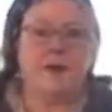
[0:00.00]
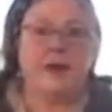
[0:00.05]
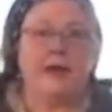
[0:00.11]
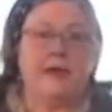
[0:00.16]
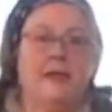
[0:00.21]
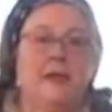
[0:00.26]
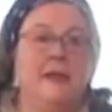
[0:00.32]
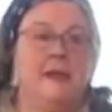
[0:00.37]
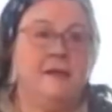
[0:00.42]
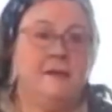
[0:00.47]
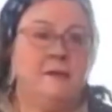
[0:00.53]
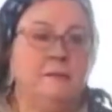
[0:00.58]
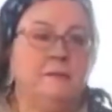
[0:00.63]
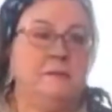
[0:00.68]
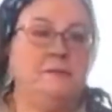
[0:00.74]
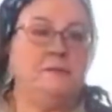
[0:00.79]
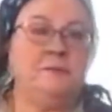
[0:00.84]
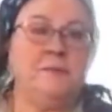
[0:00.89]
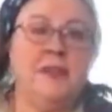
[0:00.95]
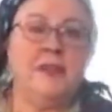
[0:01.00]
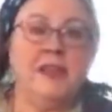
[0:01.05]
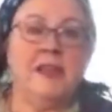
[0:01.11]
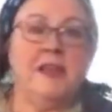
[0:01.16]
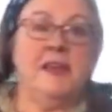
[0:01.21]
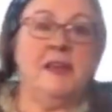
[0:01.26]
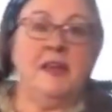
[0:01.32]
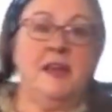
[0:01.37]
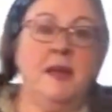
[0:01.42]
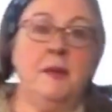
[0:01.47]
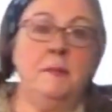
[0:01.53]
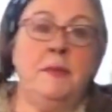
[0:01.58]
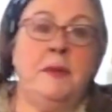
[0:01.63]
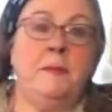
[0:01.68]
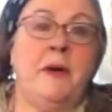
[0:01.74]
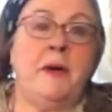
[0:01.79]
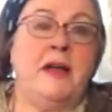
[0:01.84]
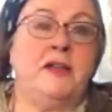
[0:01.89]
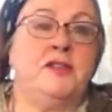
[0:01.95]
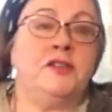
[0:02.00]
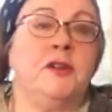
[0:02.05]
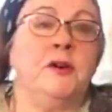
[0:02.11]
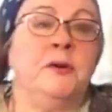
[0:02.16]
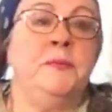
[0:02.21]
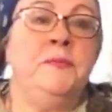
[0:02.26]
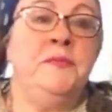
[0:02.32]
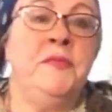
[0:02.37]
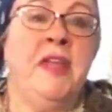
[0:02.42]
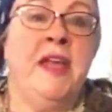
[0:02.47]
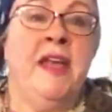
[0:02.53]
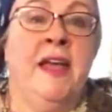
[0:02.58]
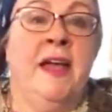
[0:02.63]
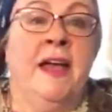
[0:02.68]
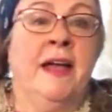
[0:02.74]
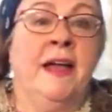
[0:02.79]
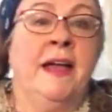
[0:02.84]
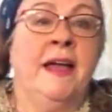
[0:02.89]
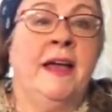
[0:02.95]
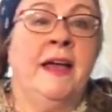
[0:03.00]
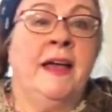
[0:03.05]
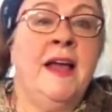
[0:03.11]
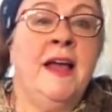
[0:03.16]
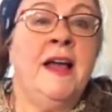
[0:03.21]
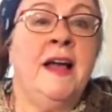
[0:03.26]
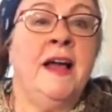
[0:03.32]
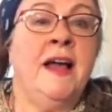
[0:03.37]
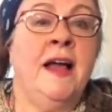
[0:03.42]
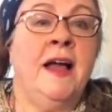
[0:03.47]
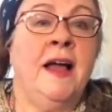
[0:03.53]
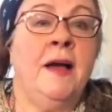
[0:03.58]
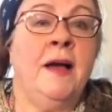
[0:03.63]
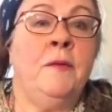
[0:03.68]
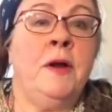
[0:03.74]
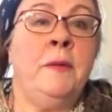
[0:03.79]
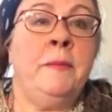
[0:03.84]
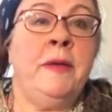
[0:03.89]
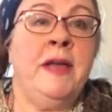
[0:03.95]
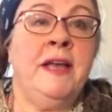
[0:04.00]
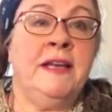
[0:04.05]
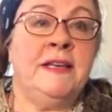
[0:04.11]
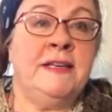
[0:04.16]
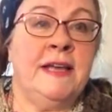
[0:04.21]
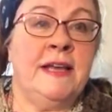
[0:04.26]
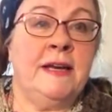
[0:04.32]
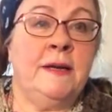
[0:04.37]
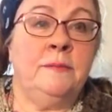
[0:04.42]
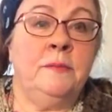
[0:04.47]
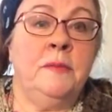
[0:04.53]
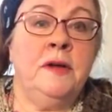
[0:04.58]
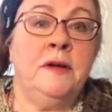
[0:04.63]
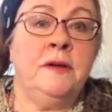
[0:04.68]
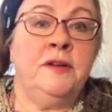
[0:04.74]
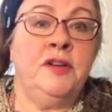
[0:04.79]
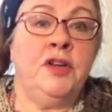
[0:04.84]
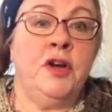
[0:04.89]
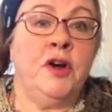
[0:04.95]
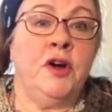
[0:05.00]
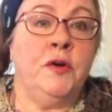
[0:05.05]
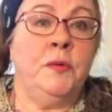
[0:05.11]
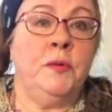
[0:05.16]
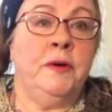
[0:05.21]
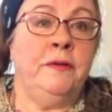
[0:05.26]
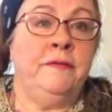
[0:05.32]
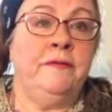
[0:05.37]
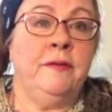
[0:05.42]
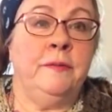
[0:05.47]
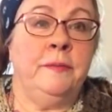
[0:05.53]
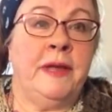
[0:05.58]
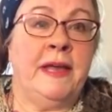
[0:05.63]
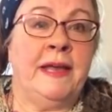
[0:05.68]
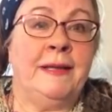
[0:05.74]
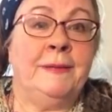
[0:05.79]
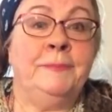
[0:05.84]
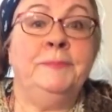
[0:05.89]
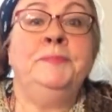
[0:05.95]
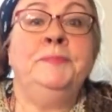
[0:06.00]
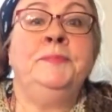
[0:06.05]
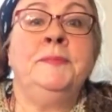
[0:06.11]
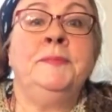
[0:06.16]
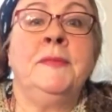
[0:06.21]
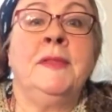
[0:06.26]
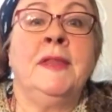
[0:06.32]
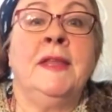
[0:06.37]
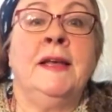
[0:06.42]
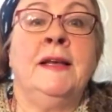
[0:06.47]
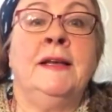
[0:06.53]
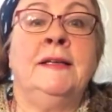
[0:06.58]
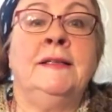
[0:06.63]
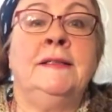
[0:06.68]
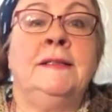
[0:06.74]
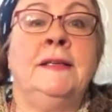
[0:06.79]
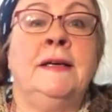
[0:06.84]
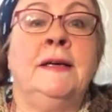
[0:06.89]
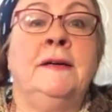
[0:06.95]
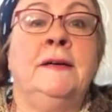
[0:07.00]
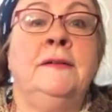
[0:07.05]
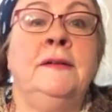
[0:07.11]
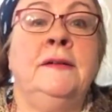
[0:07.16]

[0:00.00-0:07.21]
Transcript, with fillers: my hippie poncho, and I want to make a denim yarn one for me. So